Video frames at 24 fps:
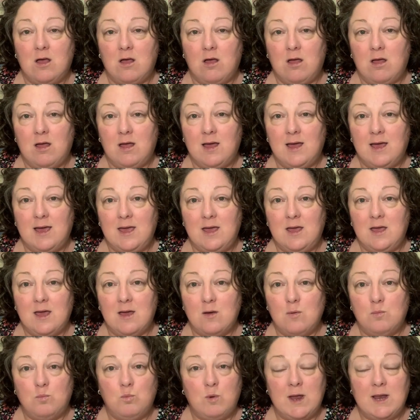I
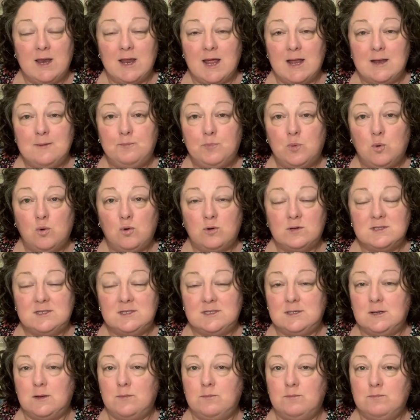went and bought
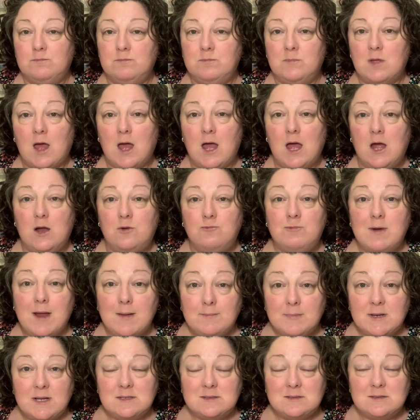some
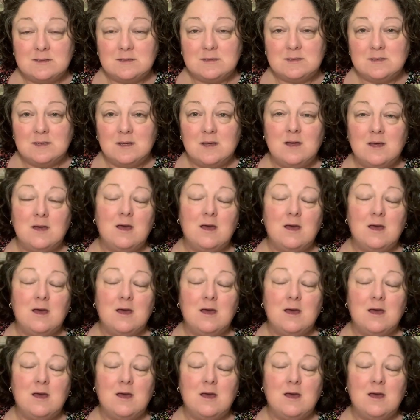remnants